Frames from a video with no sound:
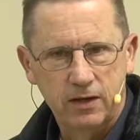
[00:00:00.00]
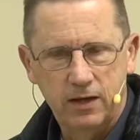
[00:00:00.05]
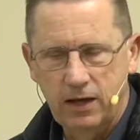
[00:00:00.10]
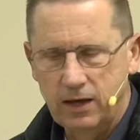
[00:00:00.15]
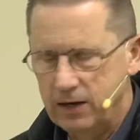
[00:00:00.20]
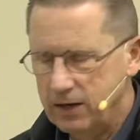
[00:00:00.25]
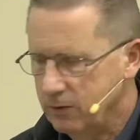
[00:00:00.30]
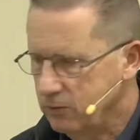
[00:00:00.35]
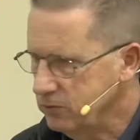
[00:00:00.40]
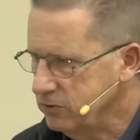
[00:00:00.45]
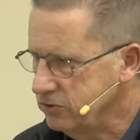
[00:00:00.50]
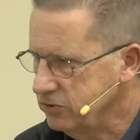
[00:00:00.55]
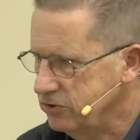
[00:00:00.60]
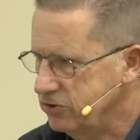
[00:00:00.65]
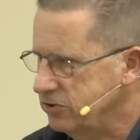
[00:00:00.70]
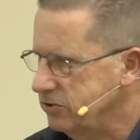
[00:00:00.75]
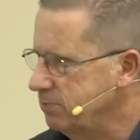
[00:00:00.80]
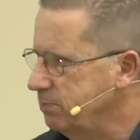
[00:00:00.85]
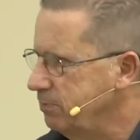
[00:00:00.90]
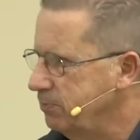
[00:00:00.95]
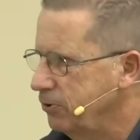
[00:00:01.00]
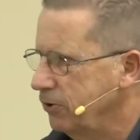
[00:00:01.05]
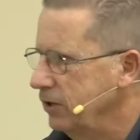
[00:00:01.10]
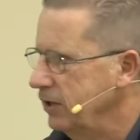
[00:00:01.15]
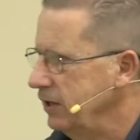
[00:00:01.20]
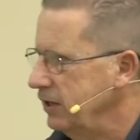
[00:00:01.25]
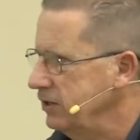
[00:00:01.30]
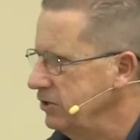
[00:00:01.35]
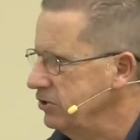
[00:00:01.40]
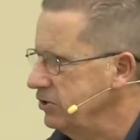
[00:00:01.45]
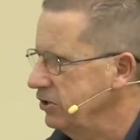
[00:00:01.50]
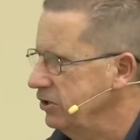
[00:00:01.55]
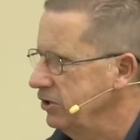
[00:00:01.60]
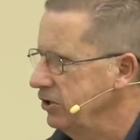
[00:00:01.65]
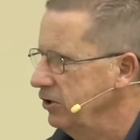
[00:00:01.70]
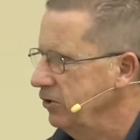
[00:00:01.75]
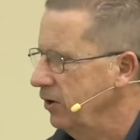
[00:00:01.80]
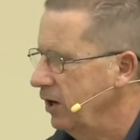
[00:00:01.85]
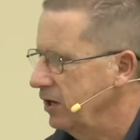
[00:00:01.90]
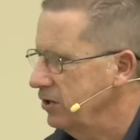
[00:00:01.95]
And it was pretty easy to
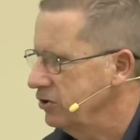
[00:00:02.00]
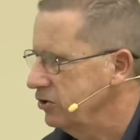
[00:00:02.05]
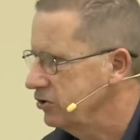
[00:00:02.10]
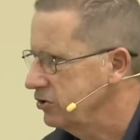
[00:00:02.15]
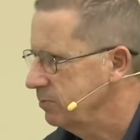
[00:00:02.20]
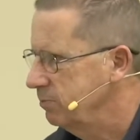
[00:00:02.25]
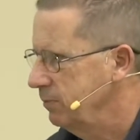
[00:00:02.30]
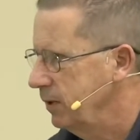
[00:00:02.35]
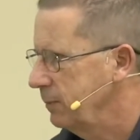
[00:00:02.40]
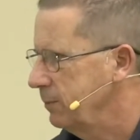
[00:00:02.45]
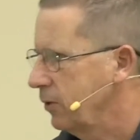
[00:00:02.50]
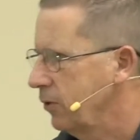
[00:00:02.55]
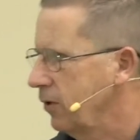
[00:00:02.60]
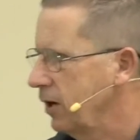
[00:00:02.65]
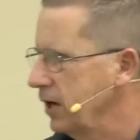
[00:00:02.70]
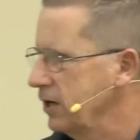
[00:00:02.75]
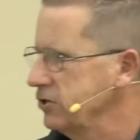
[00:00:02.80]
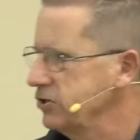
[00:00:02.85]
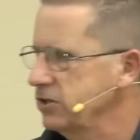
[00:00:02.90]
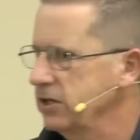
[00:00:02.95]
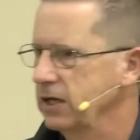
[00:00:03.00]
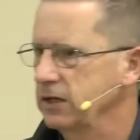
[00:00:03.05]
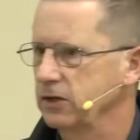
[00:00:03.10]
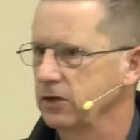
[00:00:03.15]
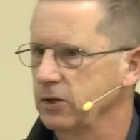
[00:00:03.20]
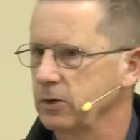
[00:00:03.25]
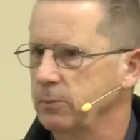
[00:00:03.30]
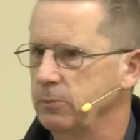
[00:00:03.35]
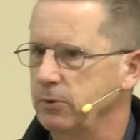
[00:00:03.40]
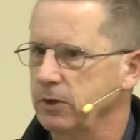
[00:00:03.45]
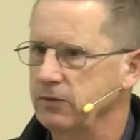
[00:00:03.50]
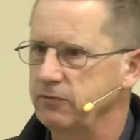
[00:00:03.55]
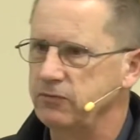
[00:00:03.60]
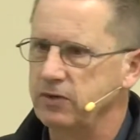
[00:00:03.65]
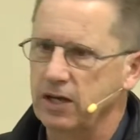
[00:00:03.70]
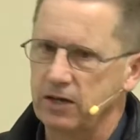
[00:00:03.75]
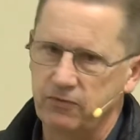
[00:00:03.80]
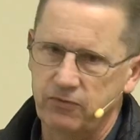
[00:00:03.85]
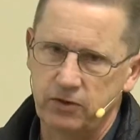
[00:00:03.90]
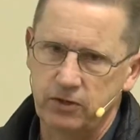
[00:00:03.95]
do. I just memorized that little brief
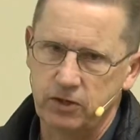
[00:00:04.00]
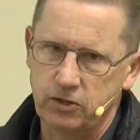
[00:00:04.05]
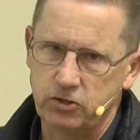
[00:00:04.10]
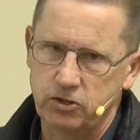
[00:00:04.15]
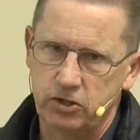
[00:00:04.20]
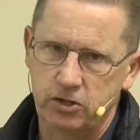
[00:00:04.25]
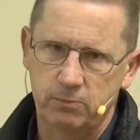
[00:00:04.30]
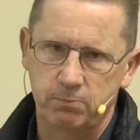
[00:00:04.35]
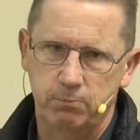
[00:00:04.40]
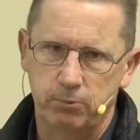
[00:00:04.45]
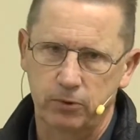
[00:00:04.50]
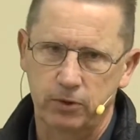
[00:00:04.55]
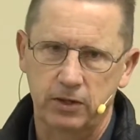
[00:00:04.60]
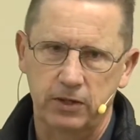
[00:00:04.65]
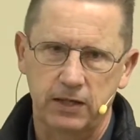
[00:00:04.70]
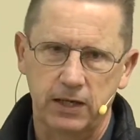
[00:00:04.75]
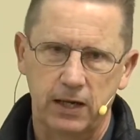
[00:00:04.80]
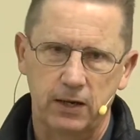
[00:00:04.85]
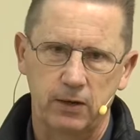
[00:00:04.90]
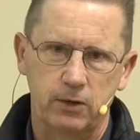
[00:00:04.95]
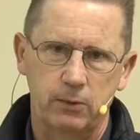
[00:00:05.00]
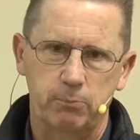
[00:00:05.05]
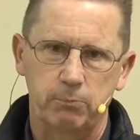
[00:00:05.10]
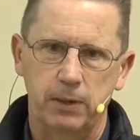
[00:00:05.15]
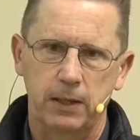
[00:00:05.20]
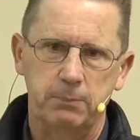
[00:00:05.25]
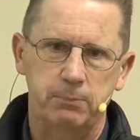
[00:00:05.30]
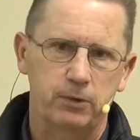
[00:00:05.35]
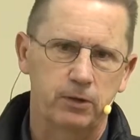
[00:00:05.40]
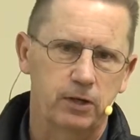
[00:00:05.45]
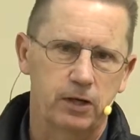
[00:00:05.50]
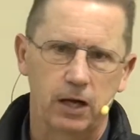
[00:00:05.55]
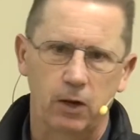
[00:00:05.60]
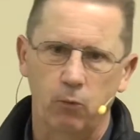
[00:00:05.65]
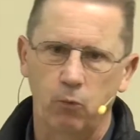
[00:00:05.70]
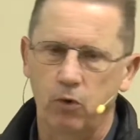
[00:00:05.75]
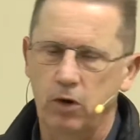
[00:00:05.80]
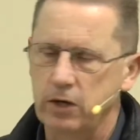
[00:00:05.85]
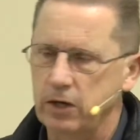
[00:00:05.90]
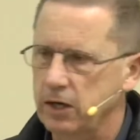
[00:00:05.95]
definition, put it down on the paper, and got
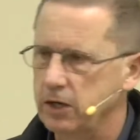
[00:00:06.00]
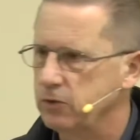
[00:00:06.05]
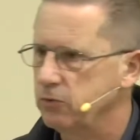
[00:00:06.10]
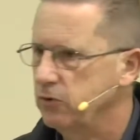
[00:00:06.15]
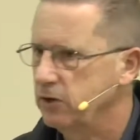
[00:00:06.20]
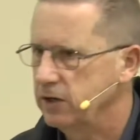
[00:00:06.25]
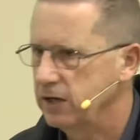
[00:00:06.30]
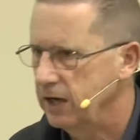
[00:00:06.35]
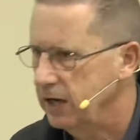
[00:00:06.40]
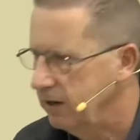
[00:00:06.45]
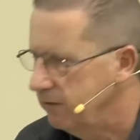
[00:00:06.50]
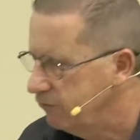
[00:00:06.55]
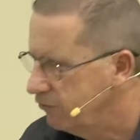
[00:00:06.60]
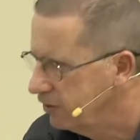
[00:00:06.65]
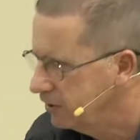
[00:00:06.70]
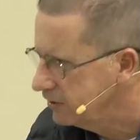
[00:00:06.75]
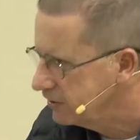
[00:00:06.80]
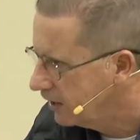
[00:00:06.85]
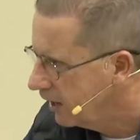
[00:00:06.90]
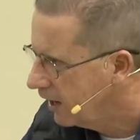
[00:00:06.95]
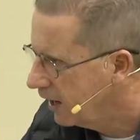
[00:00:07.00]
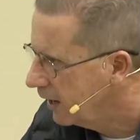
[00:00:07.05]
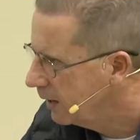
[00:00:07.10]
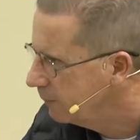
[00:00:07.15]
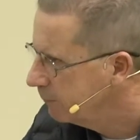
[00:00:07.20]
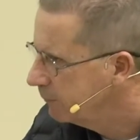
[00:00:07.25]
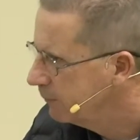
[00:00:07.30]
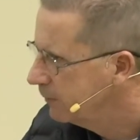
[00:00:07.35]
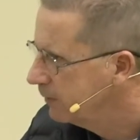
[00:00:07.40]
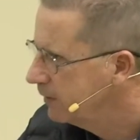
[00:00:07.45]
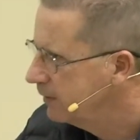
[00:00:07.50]
100 every time.